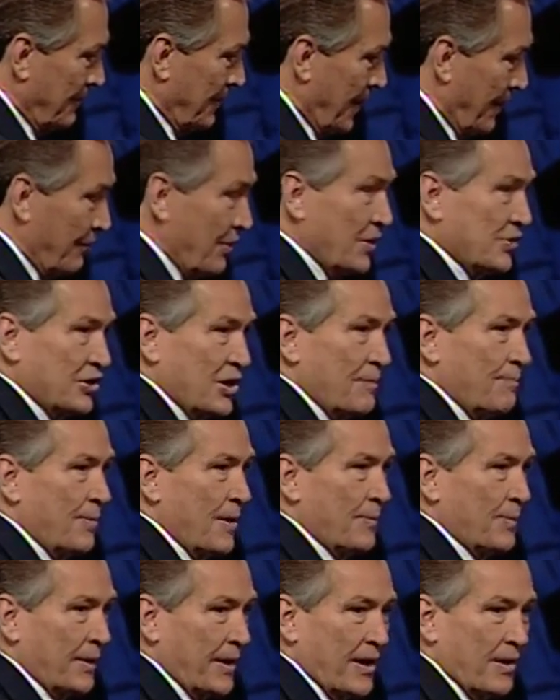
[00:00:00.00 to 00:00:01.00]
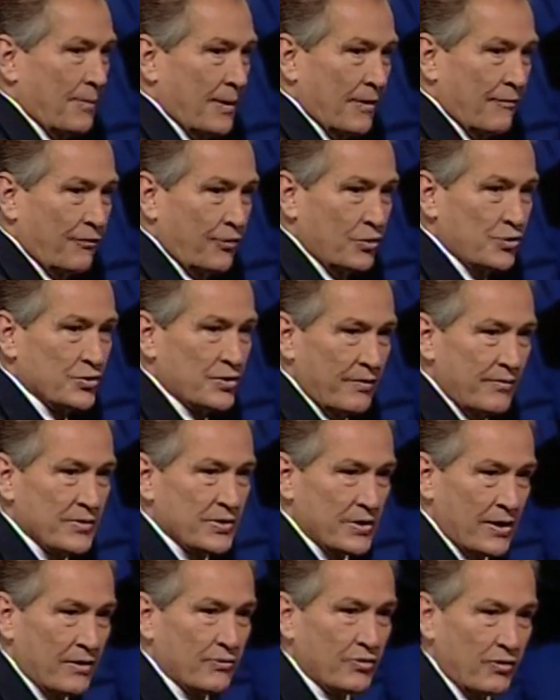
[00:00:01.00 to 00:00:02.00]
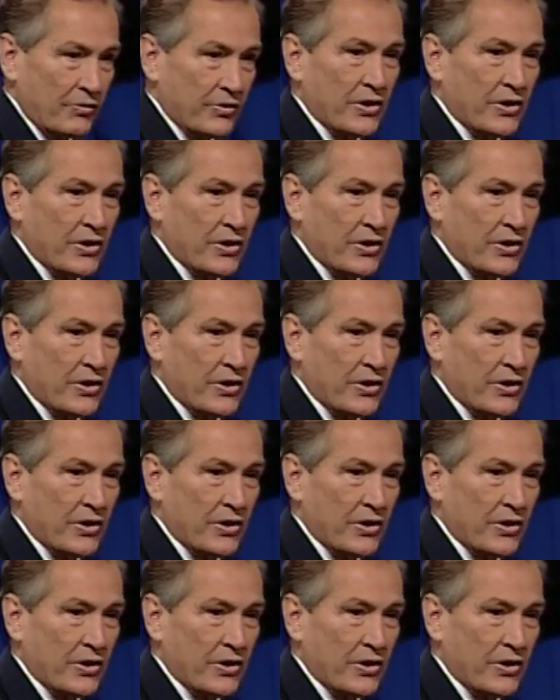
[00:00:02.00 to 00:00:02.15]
Have you seen people kind of make fools of themselves over